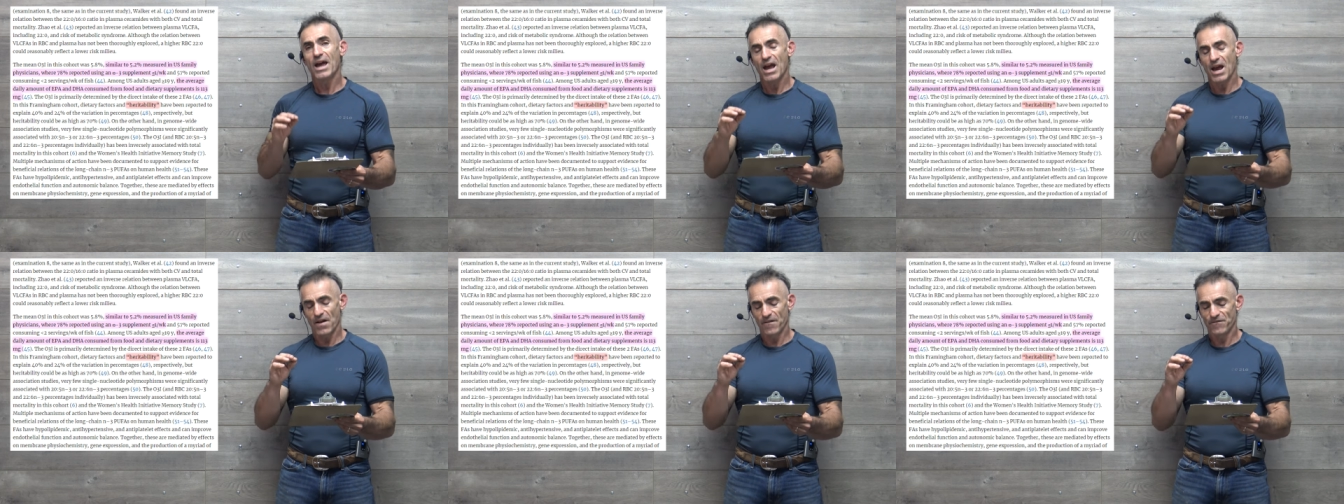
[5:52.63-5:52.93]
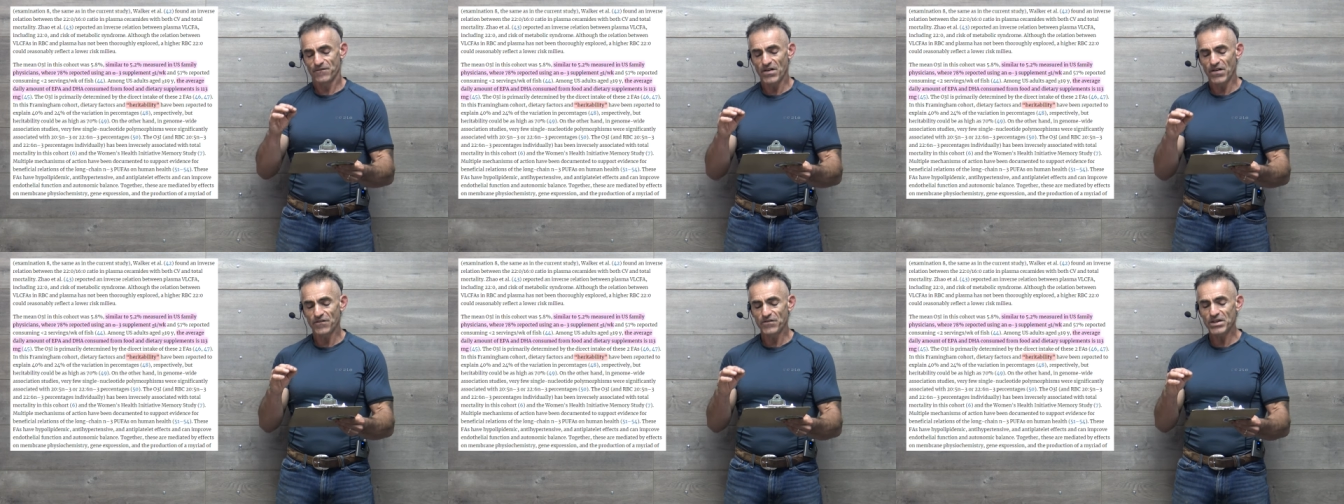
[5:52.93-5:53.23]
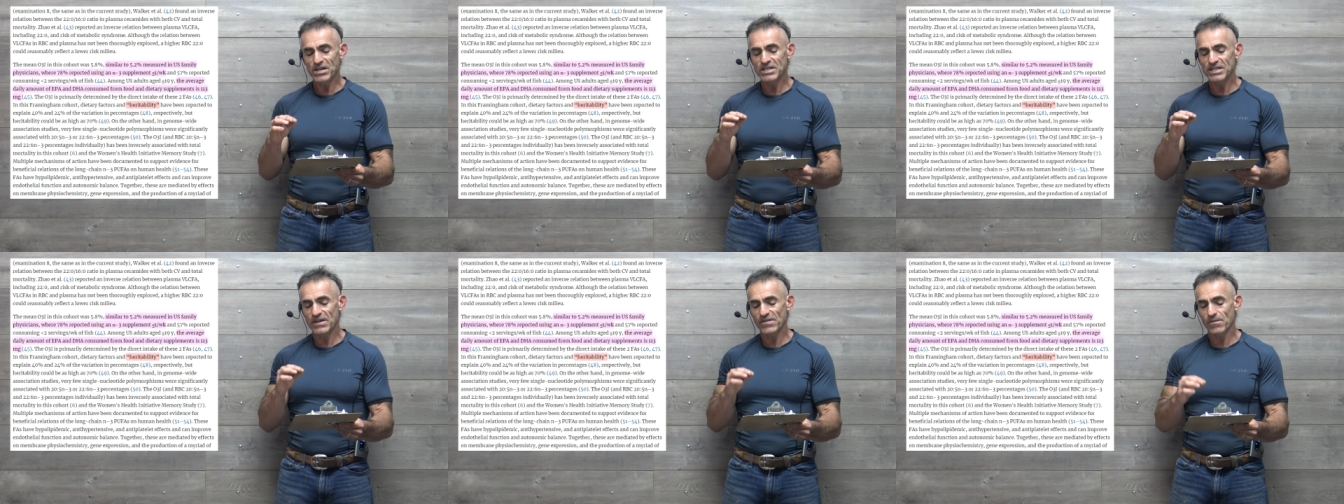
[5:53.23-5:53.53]
And
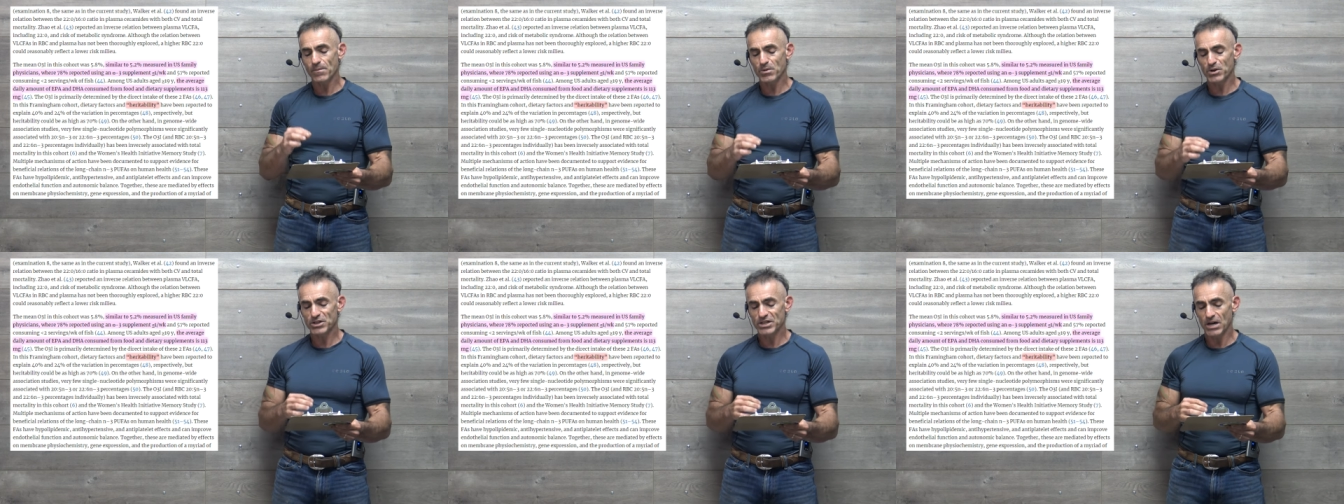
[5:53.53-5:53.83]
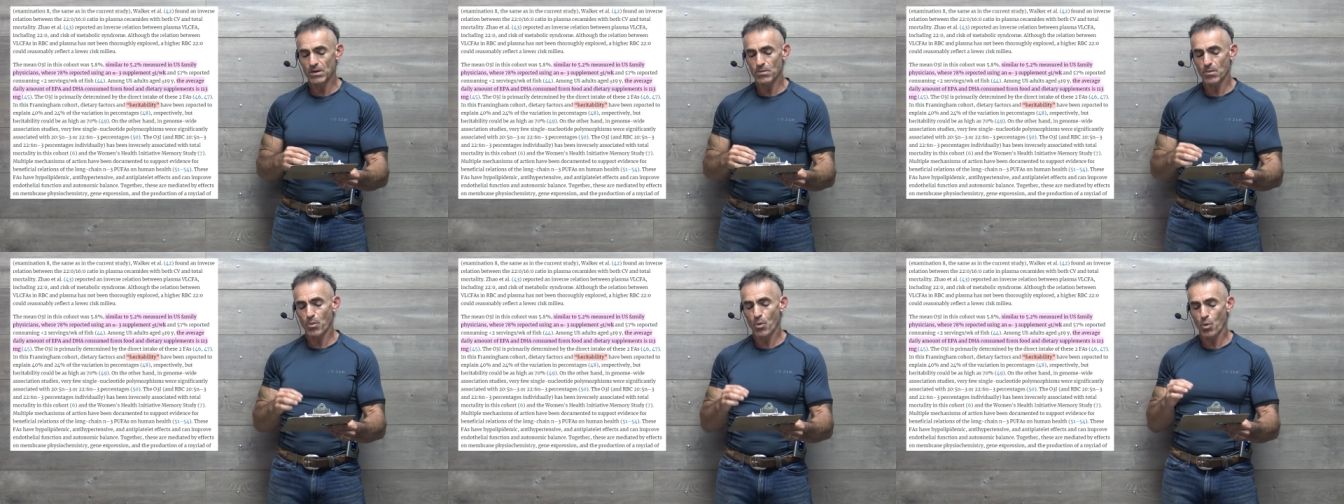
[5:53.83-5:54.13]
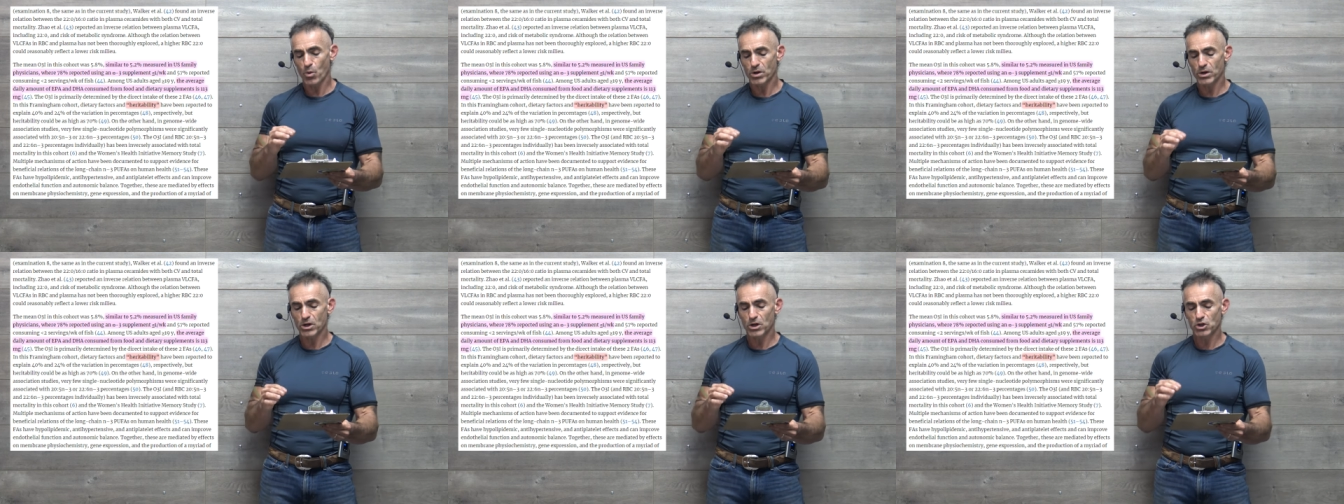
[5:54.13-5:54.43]
57%
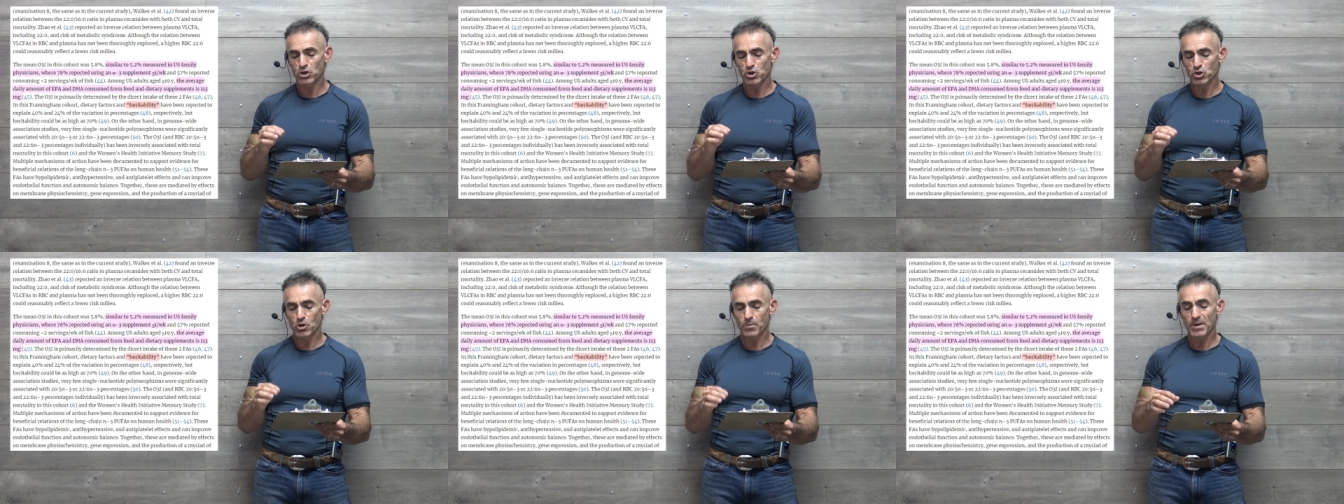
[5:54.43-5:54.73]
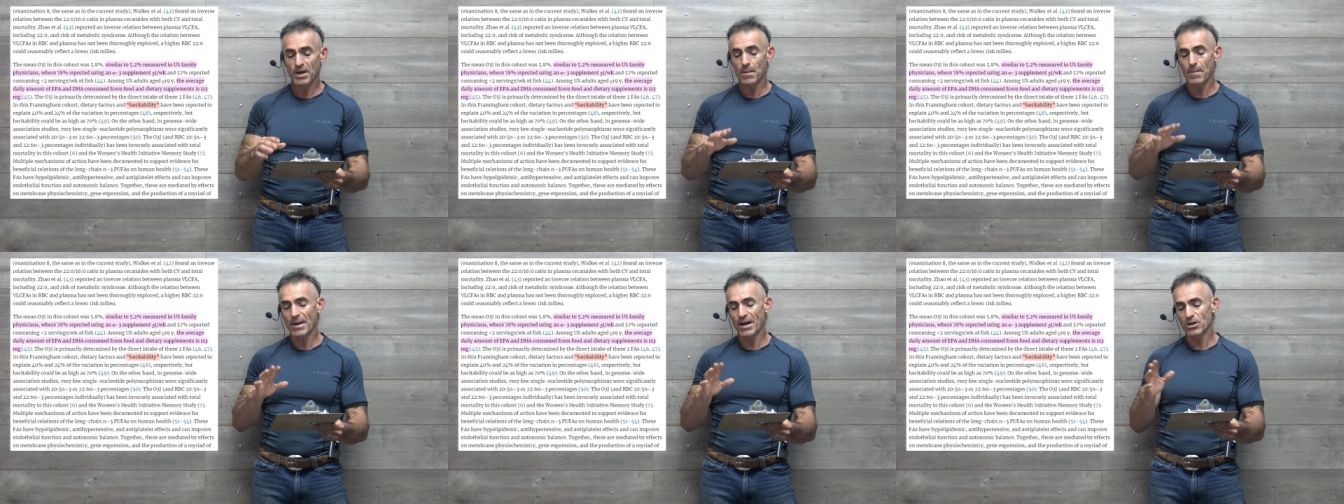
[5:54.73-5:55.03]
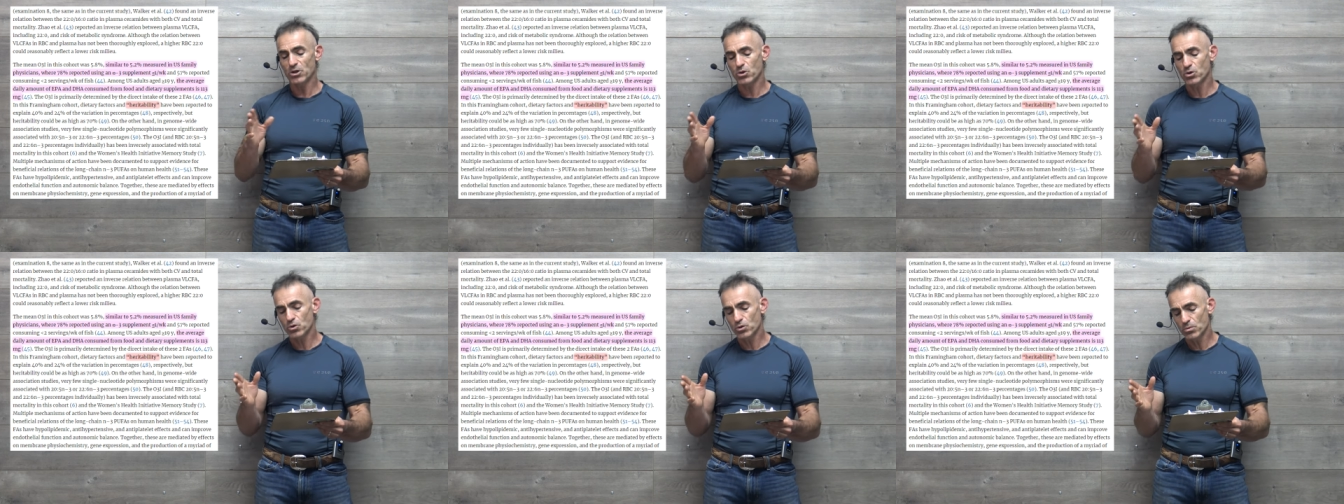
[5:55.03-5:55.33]
reported consuming about